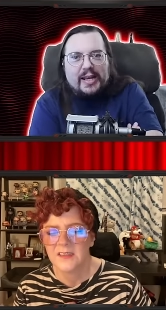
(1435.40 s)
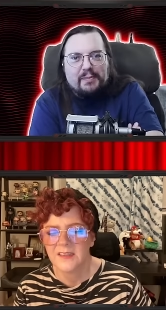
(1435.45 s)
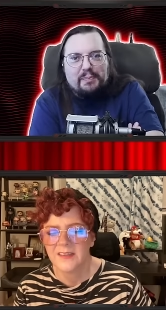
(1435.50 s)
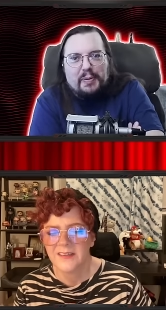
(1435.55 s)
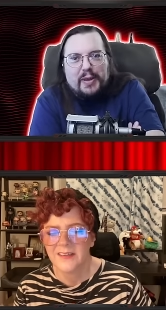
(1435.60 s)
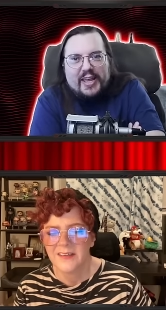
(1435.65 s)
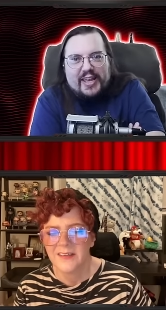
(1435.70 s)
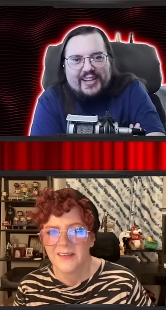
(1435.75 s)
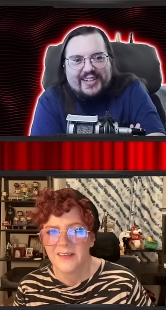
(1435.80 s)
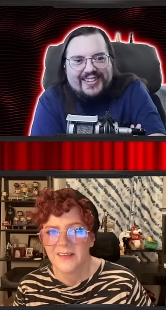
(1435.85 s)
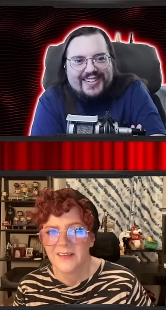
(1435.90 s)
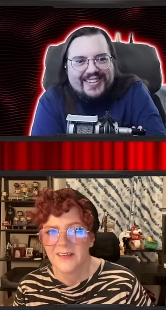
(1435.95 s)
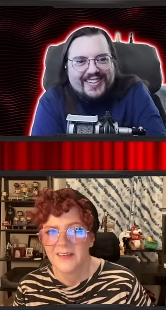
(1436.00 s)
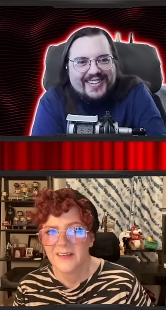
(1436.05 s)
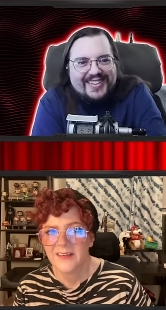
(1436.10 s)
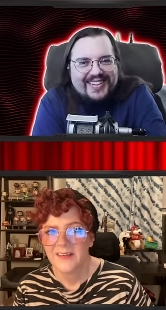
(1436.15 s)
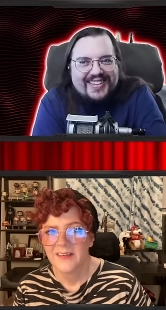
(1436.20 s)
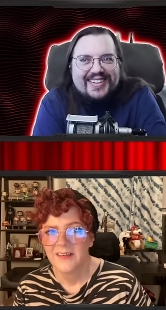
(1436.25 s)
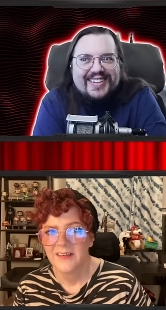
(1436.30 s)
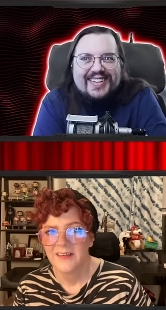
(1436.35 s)
Speaker 1: kingpin.
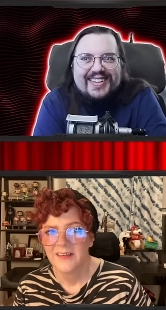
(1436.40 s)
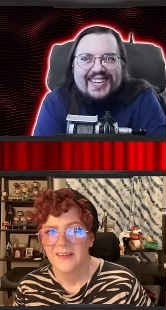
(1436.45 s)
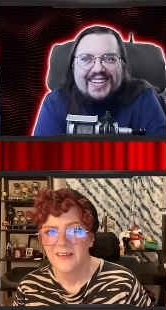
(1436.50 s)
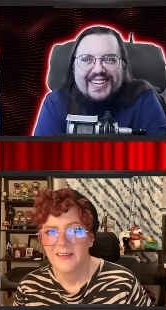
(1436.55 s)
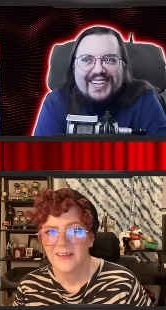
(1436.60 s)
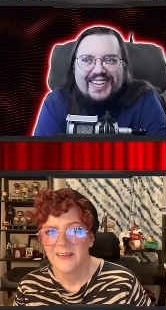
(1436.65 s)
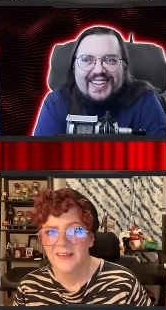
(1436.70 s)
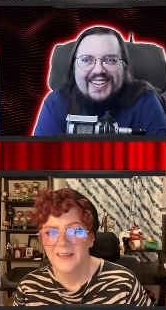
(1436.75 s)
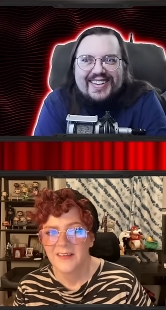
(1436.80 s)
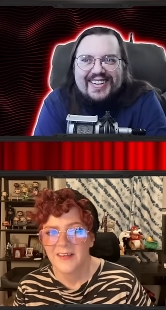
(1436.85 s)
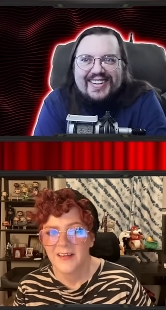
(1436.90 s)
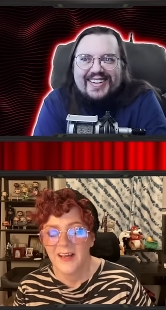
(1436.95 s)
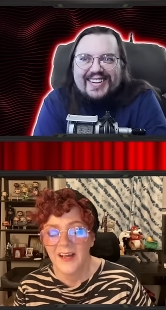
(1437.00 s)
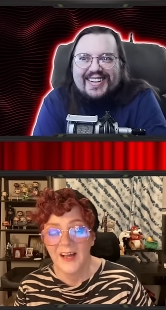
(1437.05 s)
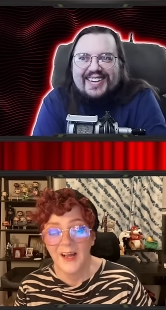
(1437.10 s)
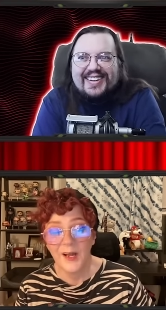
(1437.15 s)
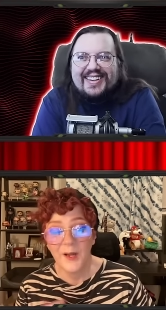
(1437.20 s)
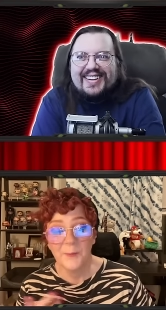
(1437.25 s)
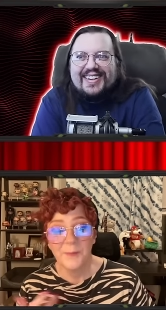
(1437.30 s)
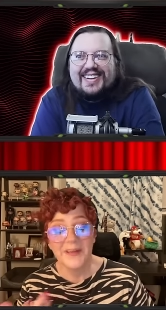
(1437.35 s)

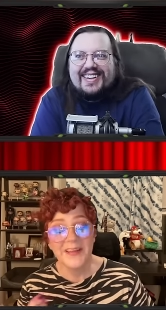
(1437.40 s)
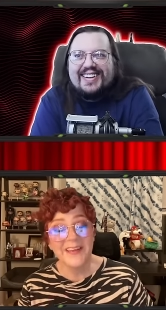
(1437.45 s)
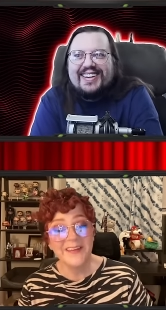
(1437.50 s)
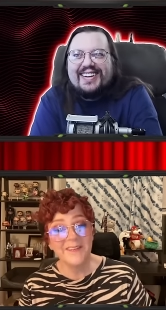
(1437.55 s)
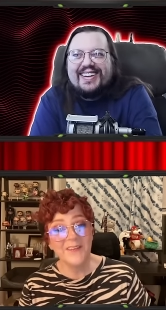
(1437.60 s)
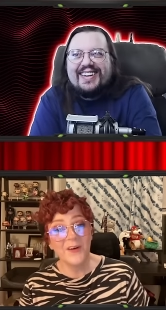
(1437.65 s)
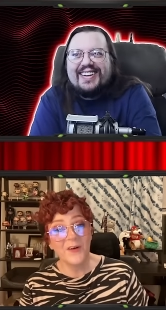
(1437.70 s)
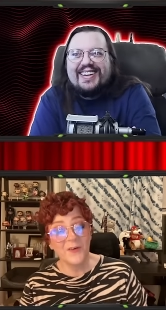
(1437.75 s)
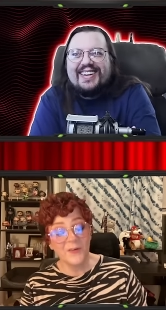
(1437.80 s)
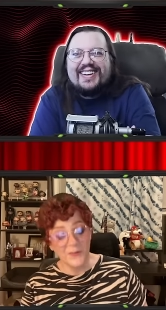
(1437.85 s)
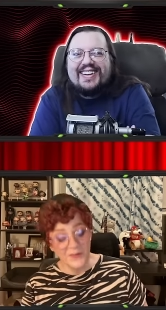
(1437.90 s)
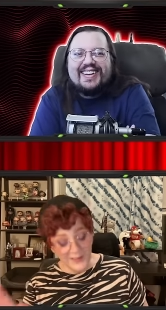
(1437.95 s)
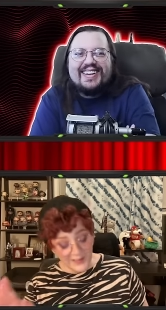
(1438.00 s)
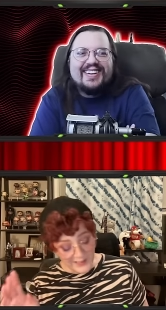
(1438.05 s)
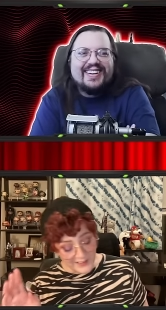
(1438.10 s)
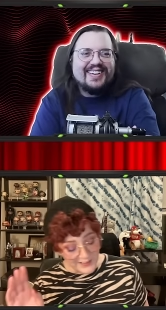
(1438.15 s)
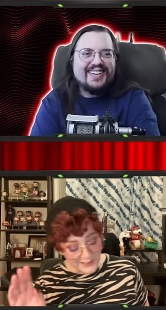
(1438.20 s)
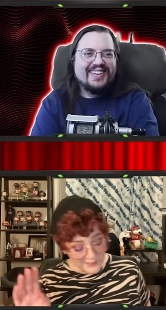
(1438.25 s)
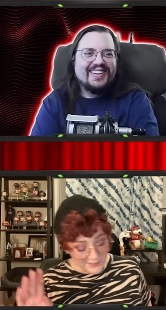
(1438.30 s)
Speaker 2: I mean, though,